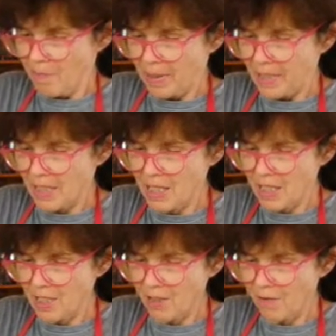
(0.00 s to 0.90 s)
but it's
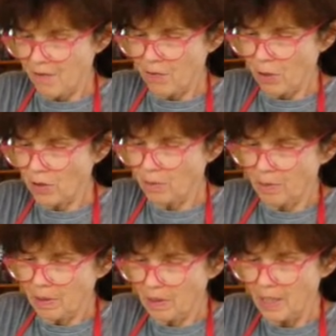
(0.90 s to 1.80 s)
still
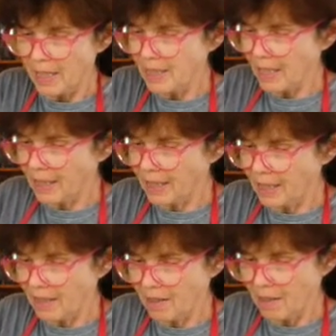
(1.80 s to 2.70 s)
workable and I
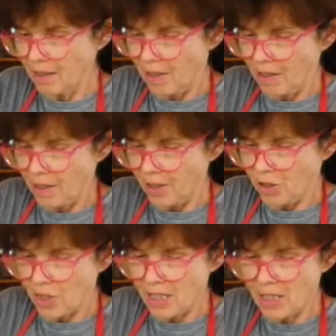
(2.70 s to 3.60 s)
can
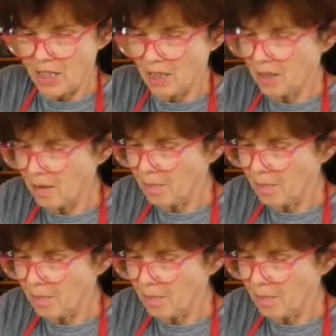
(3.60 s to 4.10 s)
adjust a little